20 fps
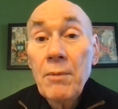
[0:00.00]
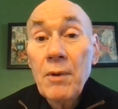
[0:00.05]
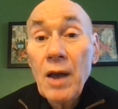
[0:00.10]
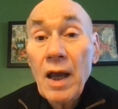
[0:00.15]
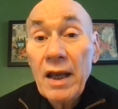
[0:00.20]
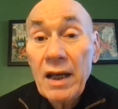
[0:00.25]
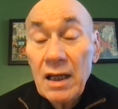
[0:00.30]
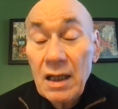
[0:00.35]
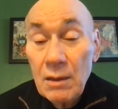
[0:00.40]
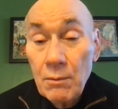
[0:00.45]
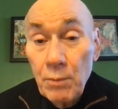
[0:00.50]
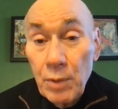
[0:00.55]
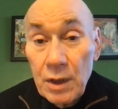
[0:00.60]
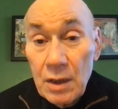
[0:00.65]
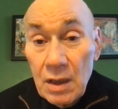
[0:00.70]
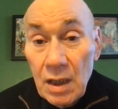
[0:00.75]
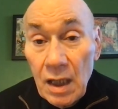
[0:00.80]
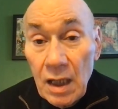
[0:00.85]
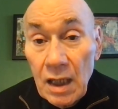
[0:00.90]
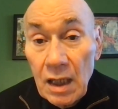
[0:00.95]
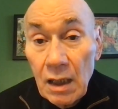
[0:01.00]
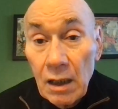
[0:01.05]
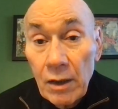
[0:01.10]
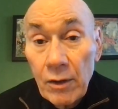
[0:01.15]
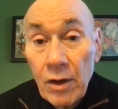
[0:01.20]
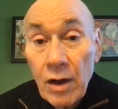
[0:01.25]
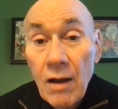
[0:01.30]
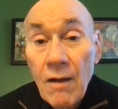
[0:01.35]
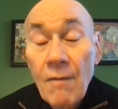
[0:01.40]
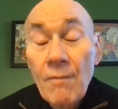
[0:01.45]
And in
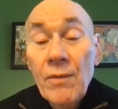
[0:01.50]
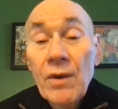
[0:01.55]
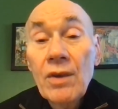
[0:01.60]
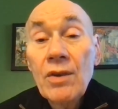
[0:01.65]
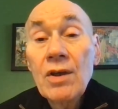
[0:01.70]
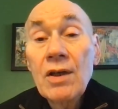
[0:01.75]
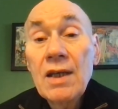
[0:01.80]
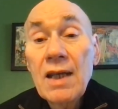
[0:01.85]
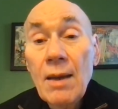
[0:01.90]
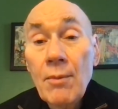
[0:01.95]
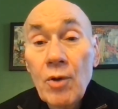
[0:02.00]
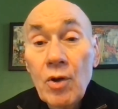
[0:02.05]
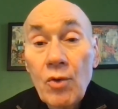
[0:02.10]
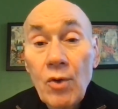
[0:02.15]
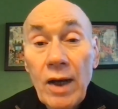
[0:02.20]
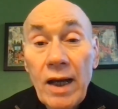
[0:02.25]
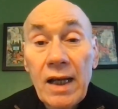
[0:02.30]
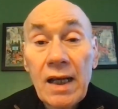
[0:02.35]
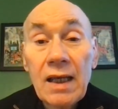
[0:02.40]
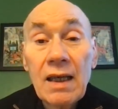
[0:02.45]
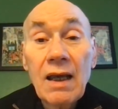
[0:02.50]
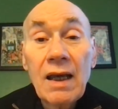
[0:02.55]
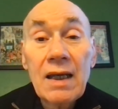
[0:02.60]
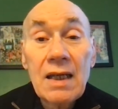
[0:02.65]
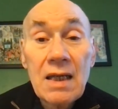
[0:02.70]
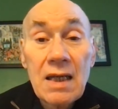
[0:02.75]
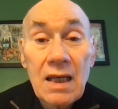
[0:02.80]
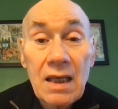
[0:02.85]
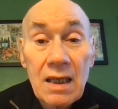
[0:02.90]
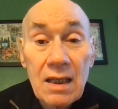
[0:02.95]
particular, the democratic
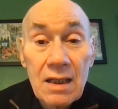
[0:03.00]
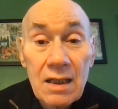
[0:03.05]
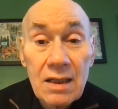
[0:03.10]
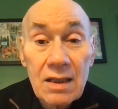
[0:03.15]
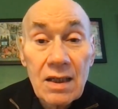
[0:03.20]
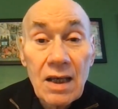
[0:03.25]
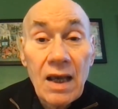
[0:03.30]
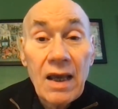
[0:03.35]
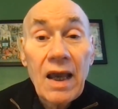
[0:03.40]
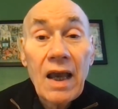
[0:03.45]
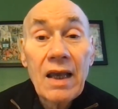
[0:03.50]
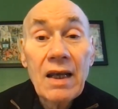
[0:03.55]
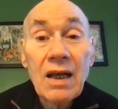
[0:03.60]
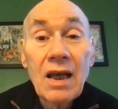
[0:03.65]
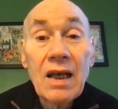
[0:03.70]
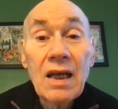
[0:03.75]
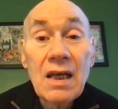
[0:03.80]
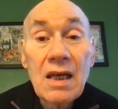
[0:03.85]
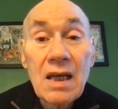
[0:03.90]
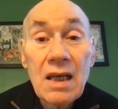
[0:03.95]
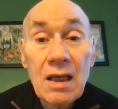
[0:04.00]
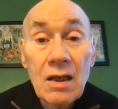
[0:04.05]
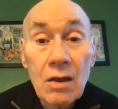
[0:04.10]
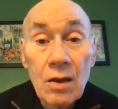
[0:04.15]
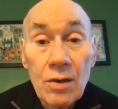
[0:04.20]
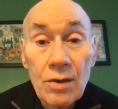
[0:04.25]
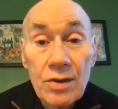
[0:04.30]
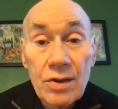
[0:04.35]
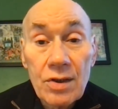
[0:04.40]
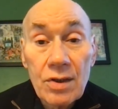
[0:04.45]
ideas and
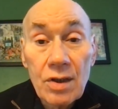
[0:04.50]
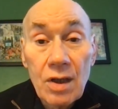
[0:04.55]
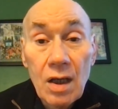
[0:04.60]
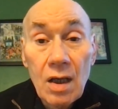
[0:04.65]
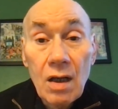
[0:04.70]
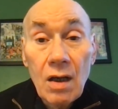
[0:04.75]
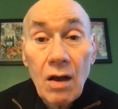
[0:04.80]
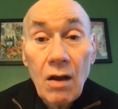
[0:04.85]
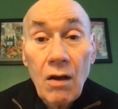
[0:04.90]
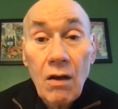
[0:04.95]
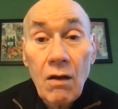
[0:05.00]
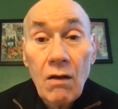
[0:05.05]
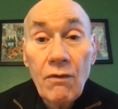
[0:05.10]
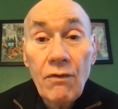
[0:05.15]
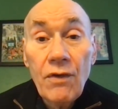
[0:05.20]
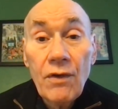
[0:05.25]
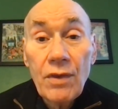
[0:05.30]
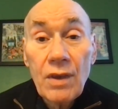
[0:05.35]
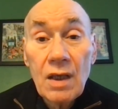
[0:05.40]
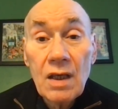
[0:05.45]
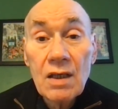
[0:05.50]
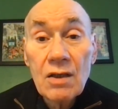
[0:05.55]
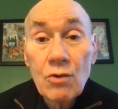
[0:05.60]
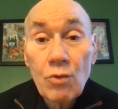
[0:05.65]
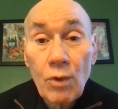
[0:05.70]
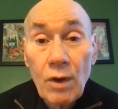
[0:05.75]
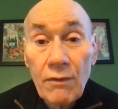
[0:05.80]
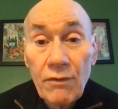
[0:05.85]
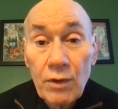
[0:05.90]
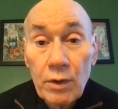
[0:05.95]
ideals of these
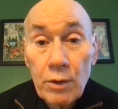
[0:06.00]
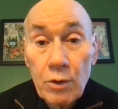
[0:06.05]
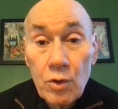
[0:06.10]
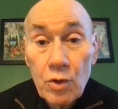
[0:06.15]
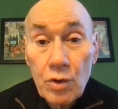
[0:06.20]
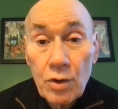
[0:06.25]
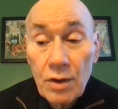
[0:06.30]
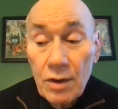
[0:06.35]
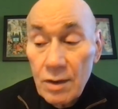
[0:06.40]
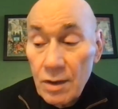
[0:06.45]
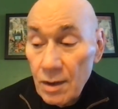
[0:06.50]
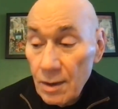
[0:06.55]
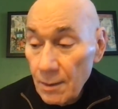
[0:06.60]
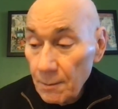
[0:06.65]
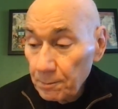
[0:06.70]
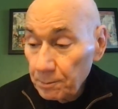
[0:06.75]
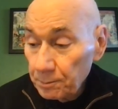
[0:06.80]
revolutions.